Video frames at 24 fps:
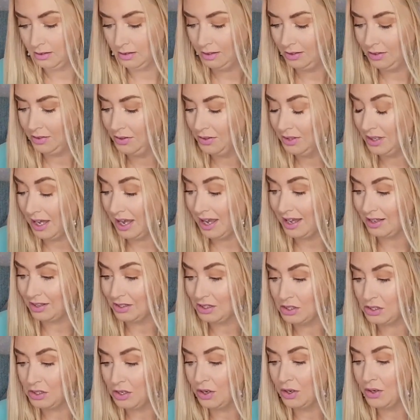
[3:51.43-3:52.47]
Okay,
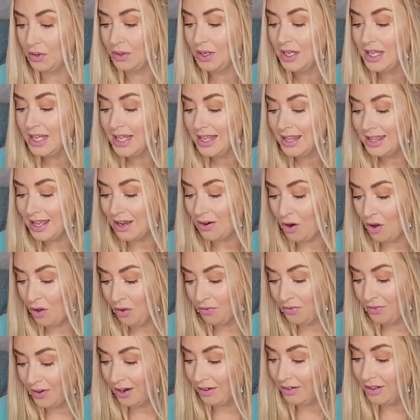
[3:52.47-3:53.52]
so they're
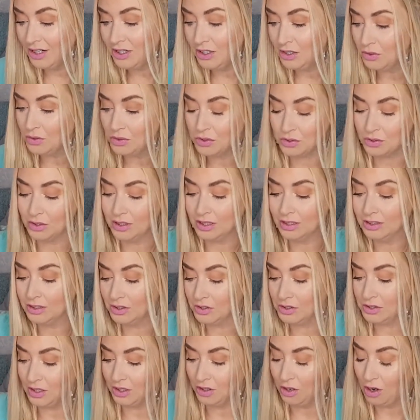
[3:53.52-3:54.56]
all very neutral
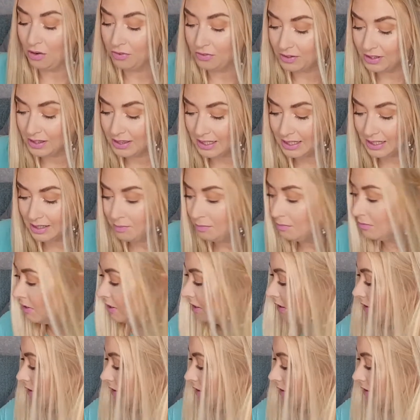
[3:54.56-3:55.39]
because they're coffee themed.